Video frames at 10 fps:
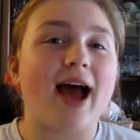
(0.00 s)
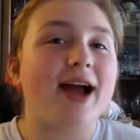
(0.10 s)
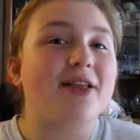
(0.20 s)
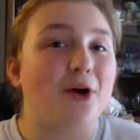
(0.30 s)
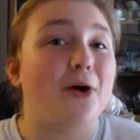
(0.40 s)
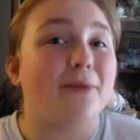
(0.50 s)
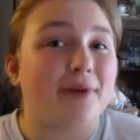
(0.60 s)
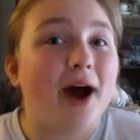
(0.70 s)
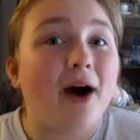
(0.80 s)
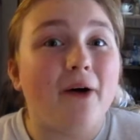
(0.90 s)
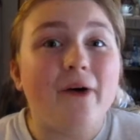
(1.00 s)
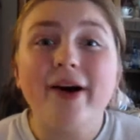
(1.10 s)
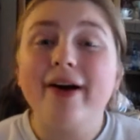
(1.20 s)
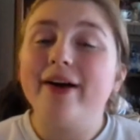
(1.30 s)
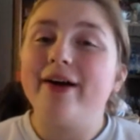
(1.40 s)
I don't know.
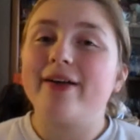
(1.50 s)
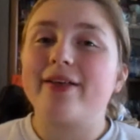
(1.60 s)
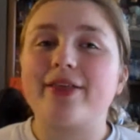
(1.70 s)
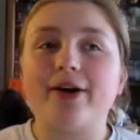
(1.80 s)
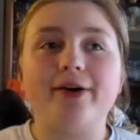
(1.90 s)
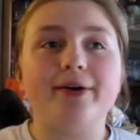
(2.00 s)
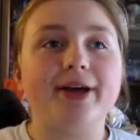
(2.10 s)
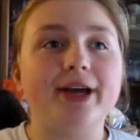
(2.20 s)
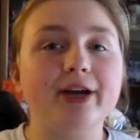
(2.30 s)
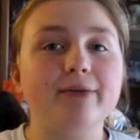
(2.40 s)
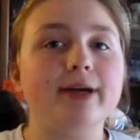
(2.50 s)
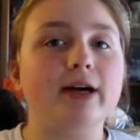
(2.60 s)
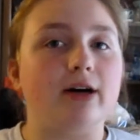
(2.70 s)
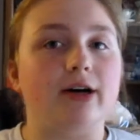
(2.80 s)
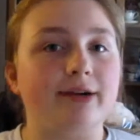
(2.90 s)
So here we
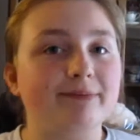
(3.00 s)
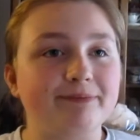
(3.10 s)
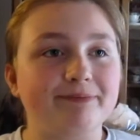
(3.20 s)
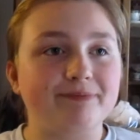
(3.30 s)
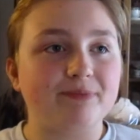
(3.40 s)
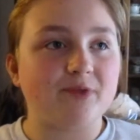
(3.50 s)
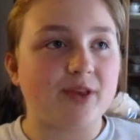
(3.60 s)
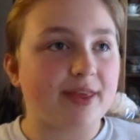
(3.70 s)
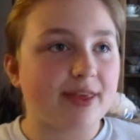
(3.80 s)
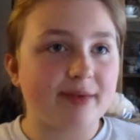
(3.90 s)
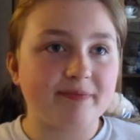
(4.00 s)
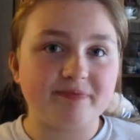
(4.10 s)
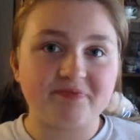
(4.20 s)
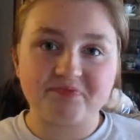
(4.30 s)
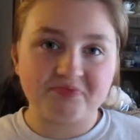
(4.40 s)
are, just,
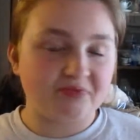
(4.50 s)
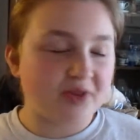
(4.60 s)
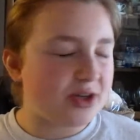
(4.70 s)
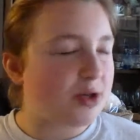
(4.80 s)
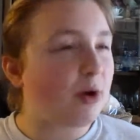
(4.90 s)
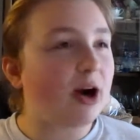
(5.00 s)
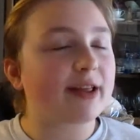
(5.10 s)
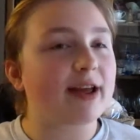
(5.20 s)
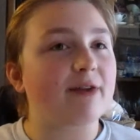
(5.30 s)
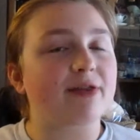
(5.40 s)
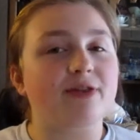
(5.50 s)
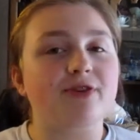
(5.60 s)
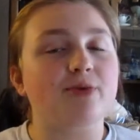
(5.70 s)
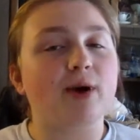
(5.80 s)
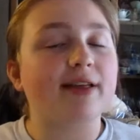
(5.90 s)
she walks out
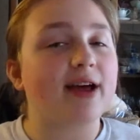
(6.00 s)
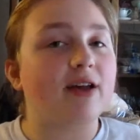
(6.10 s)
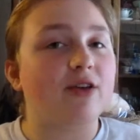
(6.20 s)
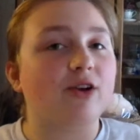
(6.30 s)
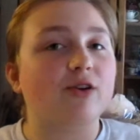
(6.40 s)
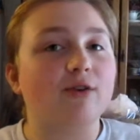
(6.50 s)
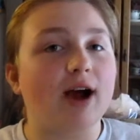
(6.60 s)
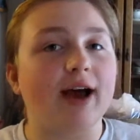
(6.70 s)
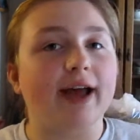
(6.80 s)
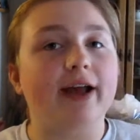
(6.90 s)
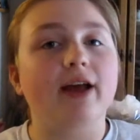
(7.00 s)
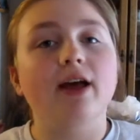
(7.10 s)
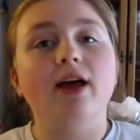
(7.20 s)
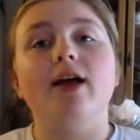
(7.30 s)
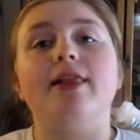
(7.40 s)
of there crying.
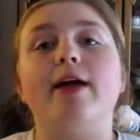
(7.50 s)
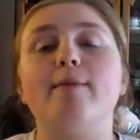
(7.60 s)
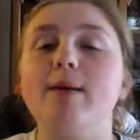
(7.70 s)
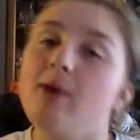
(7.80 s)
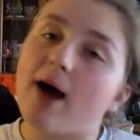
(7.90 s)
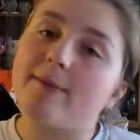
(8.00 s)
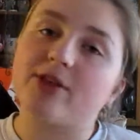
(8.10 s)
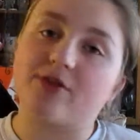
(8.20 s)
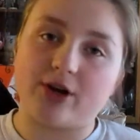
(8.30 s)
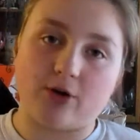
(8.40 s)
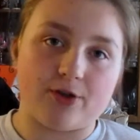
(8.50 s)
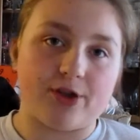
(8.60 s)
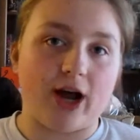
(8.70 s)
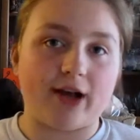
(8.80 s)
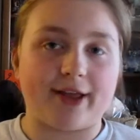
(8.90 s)
Now, my mom is Greek
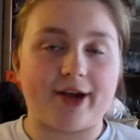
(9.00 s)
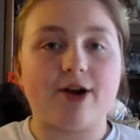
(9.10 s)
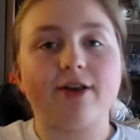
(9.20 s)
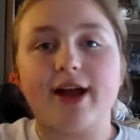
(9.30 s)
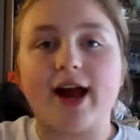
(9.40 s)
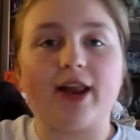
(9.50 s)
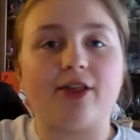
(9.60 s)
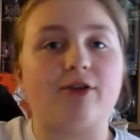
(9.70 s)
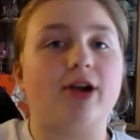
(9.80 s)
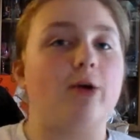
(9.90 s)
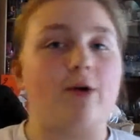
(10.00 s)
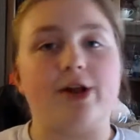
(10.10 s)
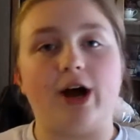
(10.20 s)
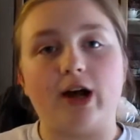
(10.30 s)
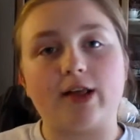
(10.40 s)
Orthodox, like, her side is Greek
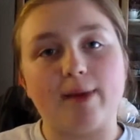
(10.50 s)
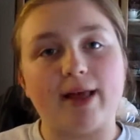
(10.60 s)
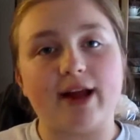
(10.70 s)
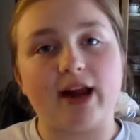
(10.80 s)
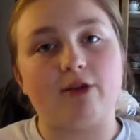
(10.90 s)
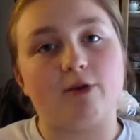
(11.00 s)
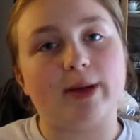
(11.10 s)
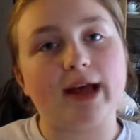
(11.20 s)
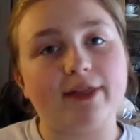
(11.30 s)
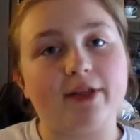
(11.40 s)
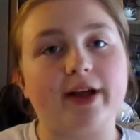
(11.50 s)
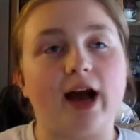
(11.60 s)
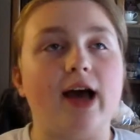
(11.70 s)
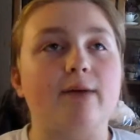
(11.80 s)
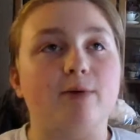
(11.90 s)
Orthodox, my side is Roman Catholic,
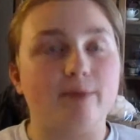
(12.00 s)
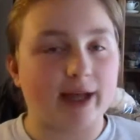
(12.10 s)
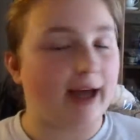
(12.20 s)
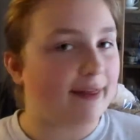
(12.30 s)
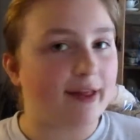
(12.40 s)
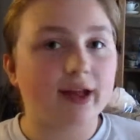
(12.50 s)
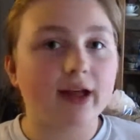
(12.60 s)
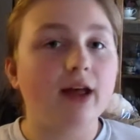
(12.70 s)
I'm Roman Catholic.